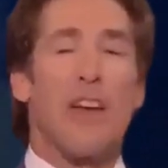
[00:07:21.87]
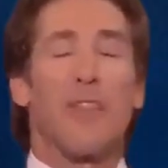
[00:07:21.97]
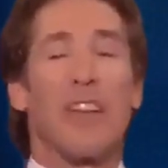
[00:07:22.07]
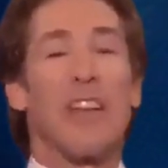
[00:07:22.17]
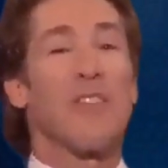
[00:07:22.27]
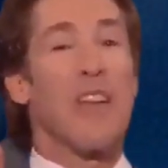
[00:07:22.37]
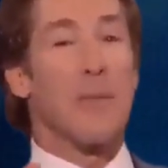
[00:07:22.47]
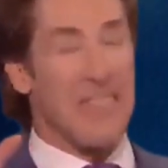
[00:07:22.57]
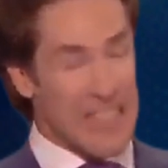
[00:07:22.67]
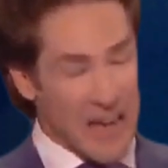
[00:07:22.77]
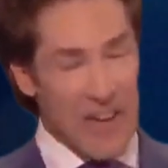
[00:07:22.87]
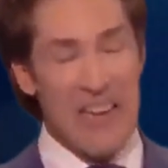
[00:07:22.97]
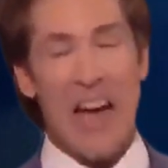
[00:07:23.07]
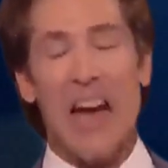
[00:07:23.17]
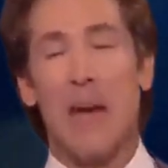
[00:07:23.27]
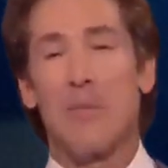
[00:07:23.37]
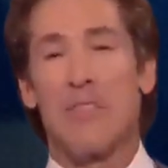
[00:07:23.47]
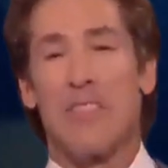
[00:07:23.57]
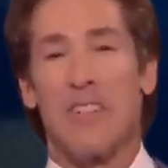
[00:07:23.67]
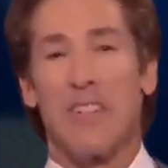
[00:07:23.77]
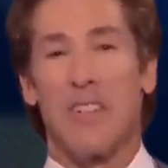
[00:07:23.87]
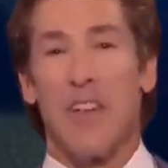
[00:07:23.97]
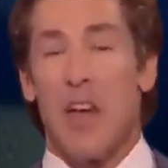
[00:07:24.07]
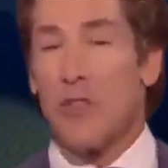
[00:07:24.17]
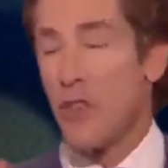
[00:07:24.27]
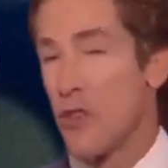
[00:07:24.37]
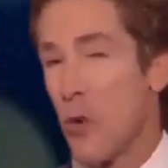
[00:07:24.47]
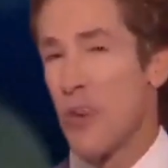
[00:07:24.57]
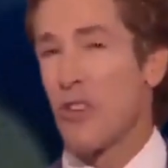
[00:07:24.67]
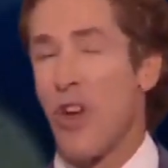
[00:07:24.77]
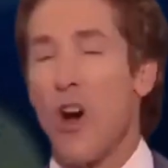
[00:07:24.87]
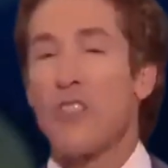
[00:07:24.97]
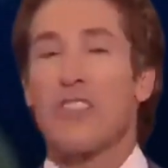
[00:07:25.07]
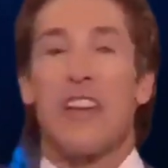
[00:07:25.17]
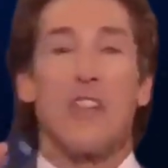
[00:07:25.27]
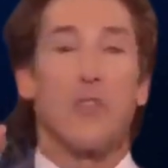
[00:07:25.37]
Embrace failure as an opportunity for growth and learning.